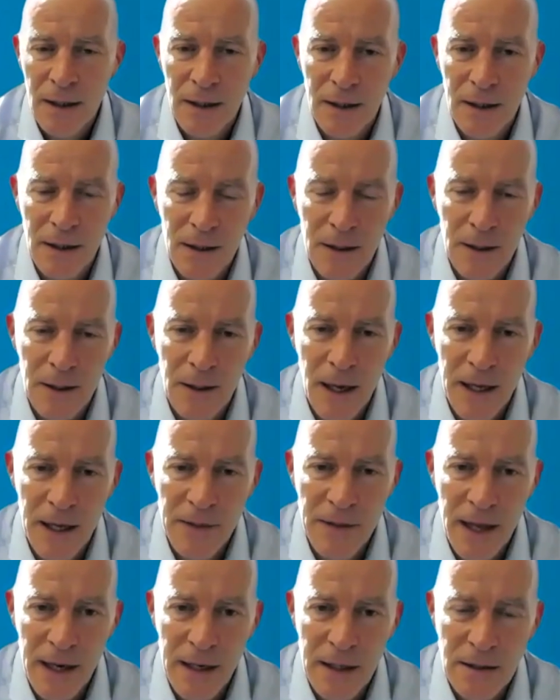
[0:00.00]

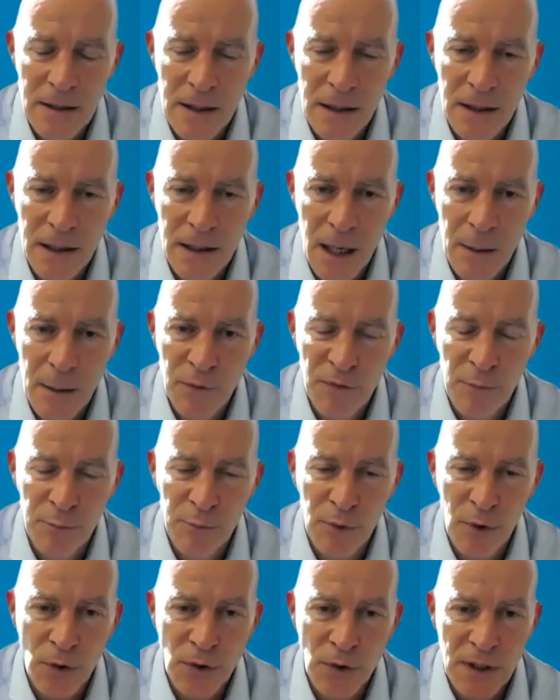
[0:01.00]
And that is the type of
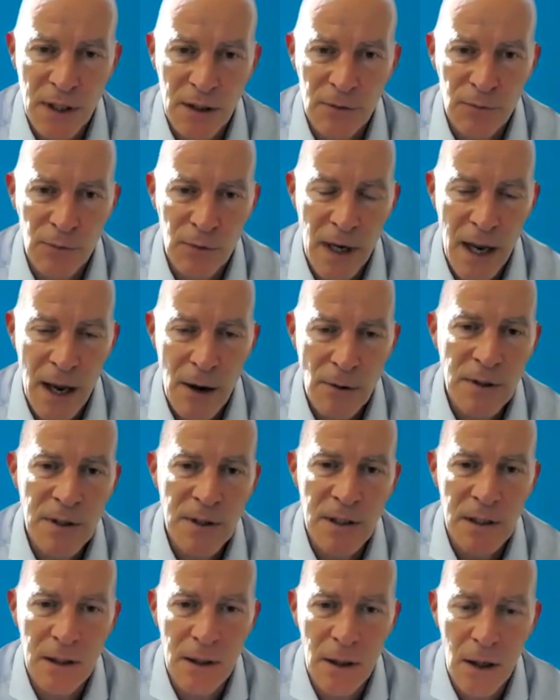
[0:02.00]
approach that we're now
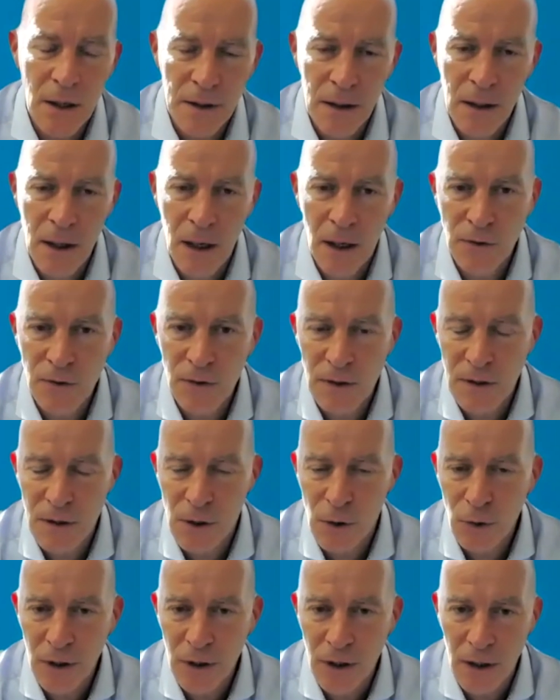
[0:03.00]
seeing other countries
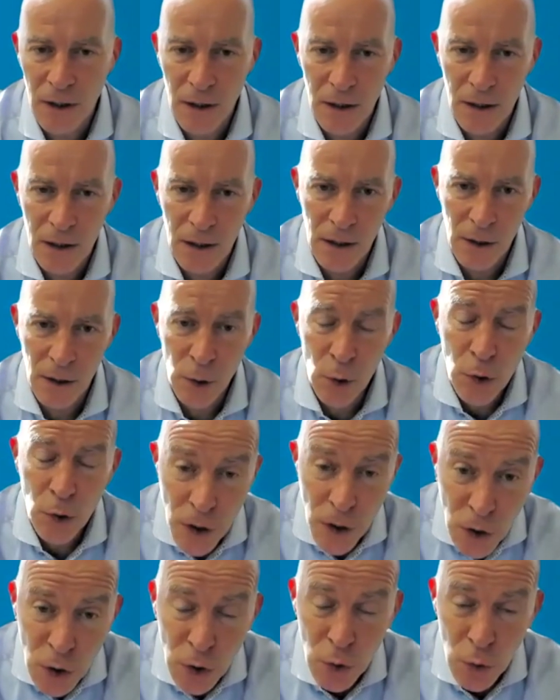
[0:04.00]
looking
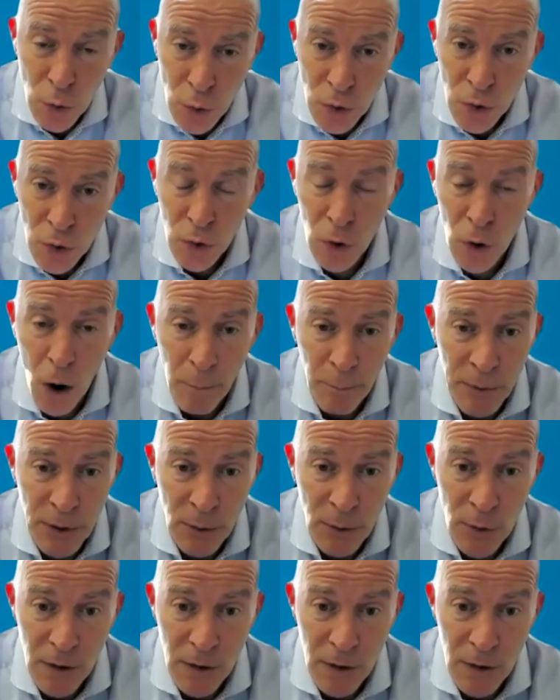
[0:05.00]
to copy,